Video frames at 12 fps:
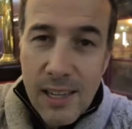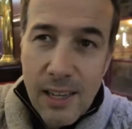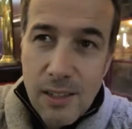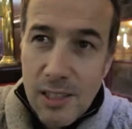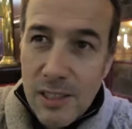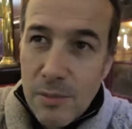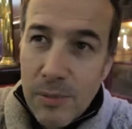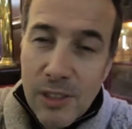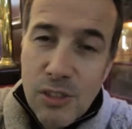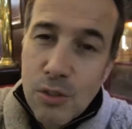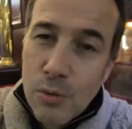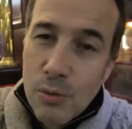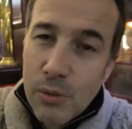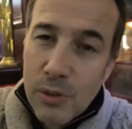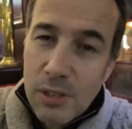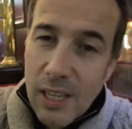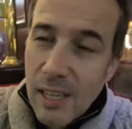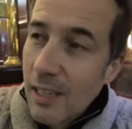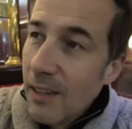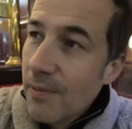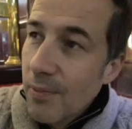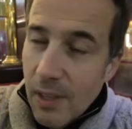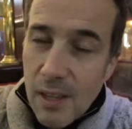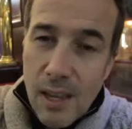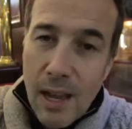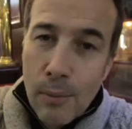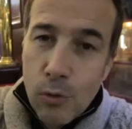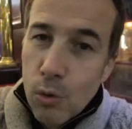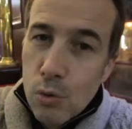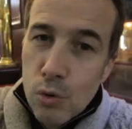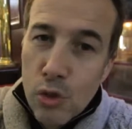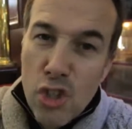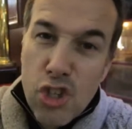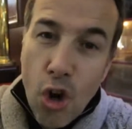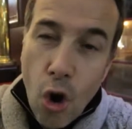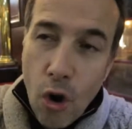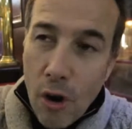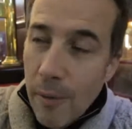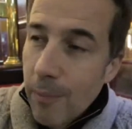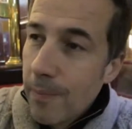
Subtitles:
And it means you say, I'm going to the ch'nord.